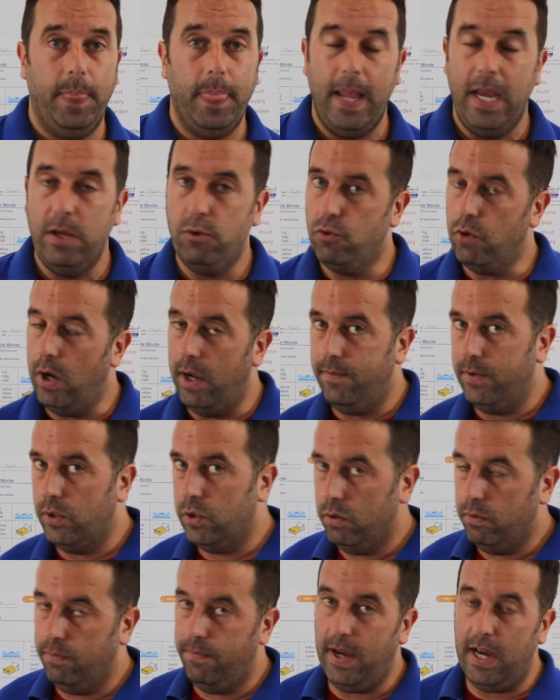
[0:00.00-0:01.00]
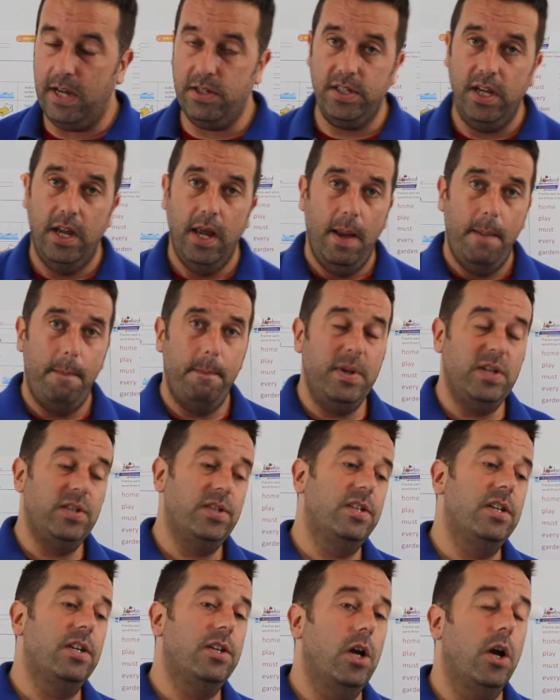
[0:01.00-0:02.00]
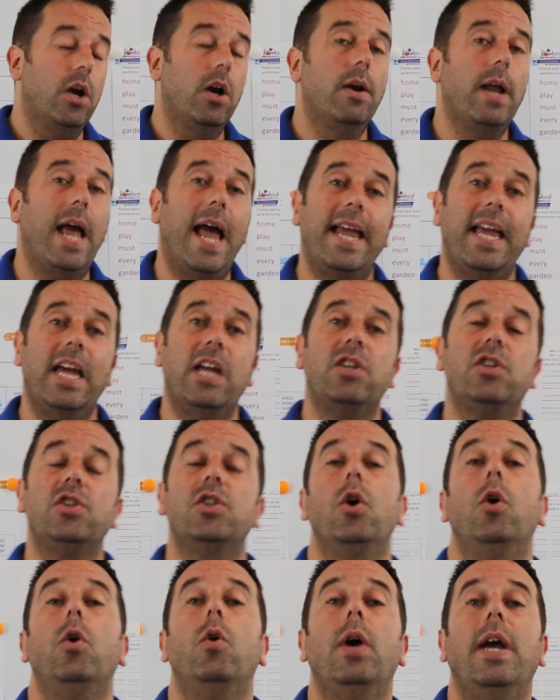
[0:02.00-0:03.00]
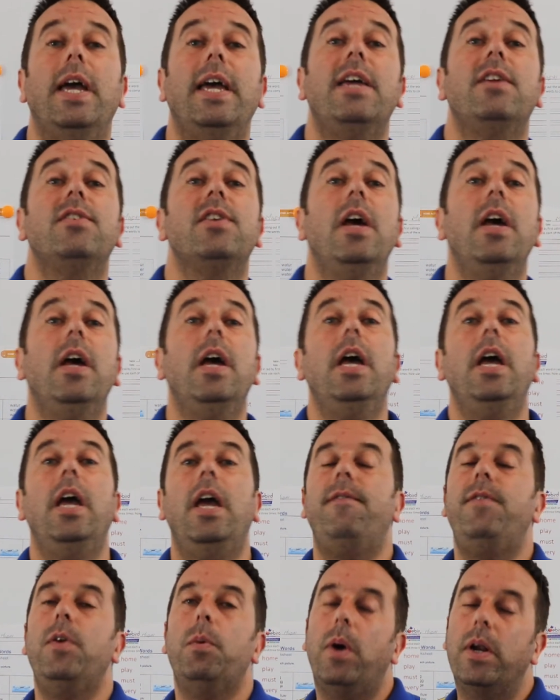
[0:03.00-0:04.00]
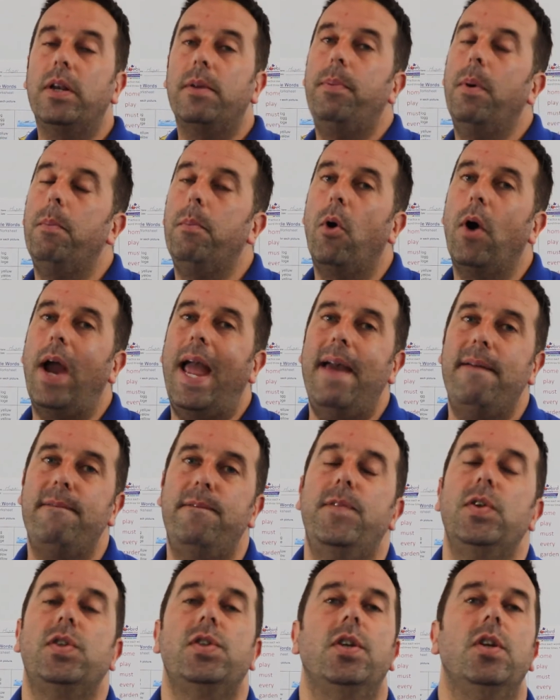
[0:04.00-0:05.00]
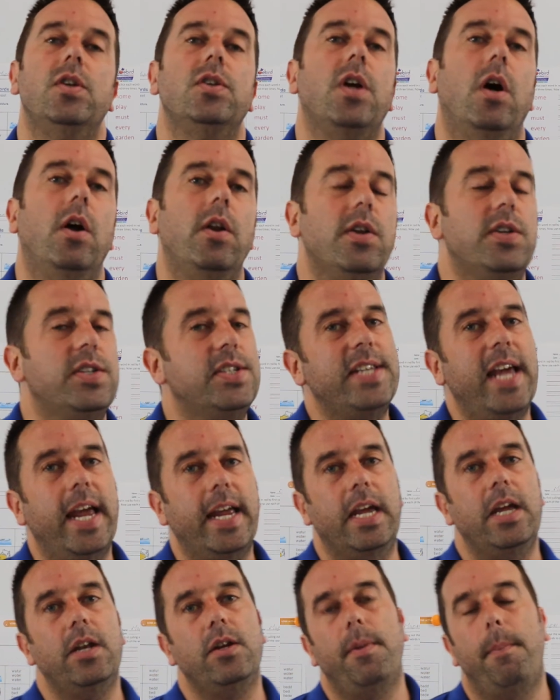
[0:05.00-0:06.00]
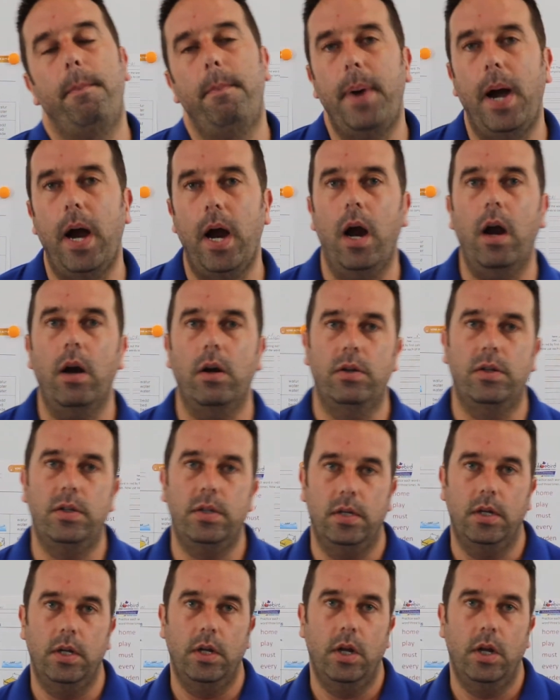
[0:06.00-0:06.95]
he's driving too fast, missed the turn. Again, so is if you want to put more emphasis on the second part.